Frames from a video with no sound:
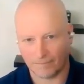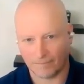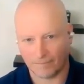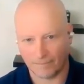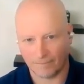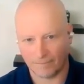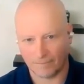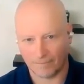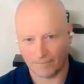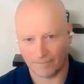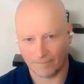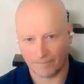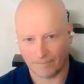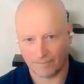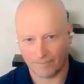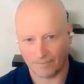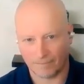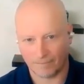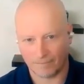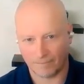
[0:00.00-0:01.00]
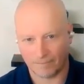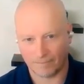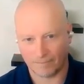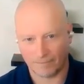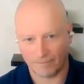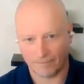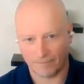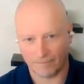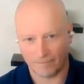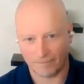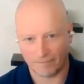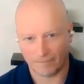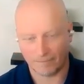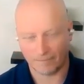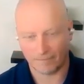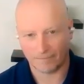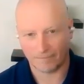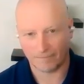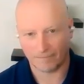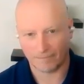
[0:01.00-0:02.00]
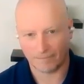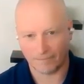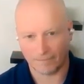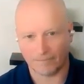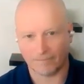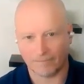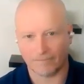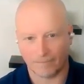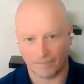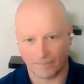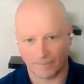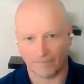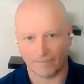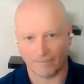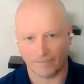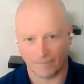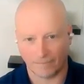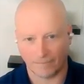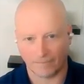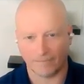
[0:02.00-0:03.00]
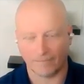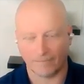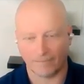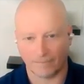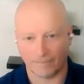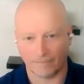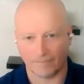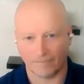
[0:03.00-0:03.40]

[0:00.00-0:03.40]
This person isn't speaking.